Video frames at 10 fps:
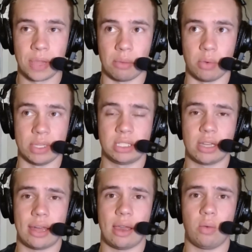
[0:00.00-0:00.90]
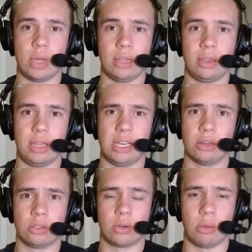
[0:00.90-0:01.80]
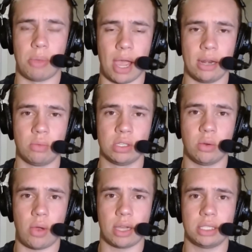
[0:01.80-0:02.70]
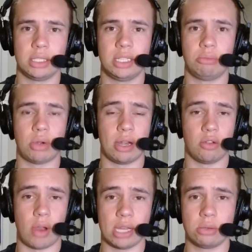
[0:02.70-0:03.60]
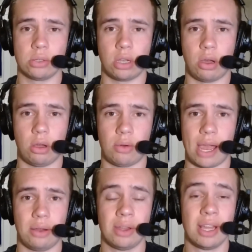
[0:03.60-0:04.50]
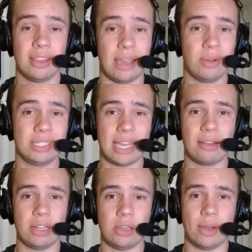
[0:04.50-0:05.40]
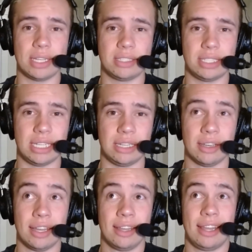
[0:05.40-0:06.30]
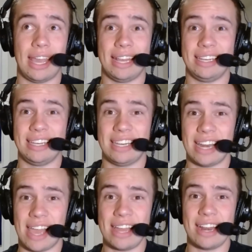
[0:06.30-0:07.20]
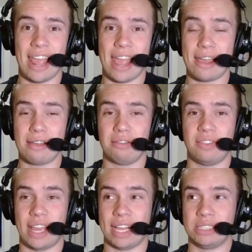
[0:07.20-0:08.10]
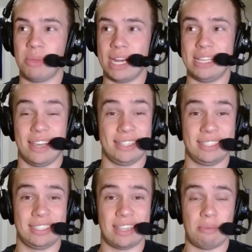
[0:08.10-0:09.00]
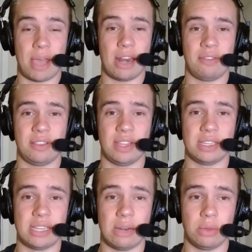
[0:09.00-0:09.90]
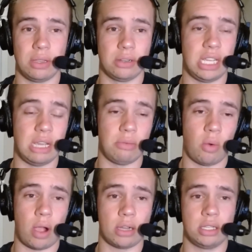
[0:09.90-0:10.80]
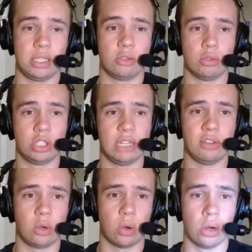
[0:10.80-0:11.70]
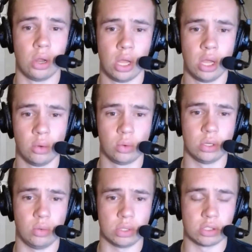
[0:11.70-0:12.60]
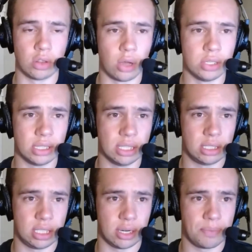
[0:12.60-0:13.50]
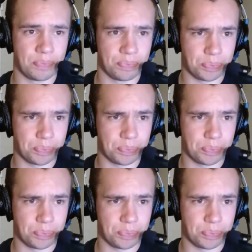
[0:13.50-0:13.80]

I mean, we saw that with, you know, Terrell Bynum was at Washington, Brendan Rice was at Colorado. They went down to USC and did not have as many touches as they might have had they stayed with their team. The Washington's receiving core was loaded this year.